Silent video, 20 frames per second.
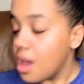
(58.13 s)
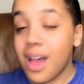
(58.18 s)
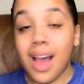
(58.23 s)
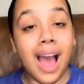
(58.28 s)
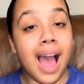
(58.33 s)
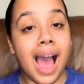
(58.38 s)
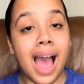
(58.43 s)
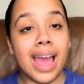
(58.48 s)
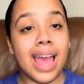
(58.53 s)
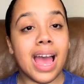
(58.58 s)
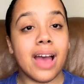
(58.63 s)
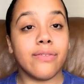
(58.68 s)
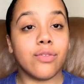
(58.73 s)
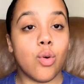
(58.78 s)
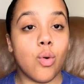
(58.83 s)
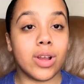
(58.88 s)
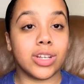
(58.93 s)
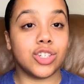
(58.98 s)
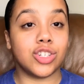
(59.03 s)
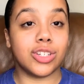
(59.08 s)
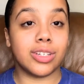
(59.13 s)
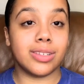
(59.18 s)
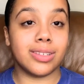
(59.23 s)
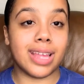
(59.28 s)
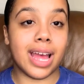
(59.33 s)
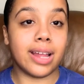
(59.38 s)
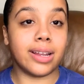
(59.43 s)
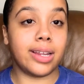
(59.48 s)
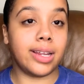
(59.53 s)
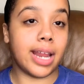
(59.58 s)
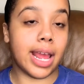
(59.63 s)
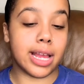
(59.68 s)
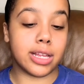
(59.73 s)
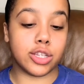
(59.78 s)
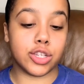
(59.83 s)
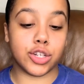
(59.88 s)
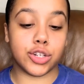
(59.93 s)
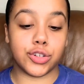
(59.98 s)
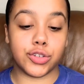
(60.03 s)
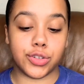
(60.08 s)
I have questions that need
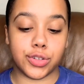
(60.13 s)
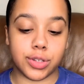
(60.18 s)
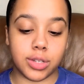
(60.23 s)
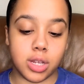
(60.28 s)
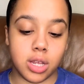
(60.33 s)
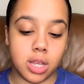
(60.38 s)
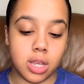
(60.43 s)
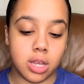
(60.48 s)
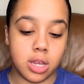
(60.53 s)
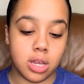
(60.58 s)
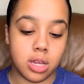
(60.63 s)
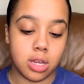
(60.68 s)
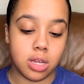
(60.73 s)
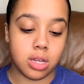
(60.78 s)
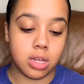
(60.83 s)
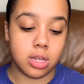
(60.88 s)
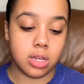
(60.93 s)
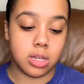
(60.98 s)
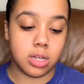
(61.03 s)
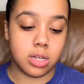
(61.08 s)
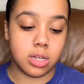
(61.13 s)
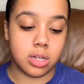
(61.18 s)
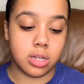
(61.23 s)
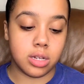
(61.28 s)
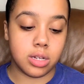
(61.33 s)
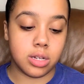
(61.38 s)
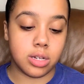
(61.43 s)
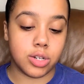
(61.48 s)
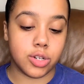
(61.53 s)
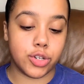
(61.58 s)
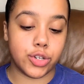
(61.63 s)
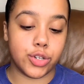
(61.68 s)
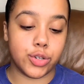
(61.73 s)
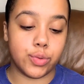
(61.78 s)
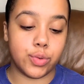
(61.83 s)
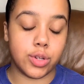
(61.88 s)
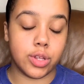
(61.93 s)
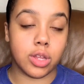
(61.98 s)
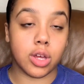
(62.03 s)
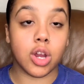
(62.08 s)
answers due
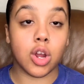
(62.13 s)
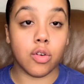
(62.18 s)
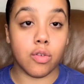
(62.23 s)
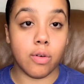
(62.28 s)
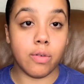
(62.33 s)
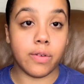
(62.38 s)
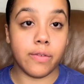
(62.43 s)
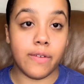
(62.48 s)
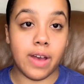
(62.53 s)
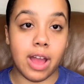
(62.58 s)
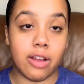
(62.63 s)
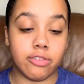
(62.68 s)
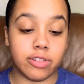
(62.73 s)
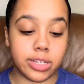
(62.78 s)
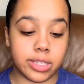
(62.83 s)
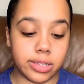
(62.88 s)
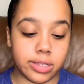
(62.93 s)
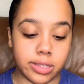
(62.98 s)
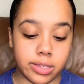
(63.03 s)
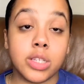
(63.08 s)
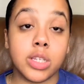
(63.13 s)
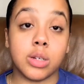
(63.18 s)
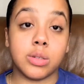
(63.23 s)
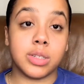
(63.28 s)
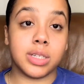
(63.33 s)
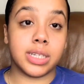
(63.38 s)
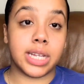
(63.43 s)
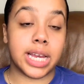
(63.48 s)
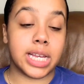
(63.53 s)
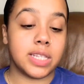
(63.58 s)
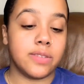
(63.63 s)
to the coronavirus. So today's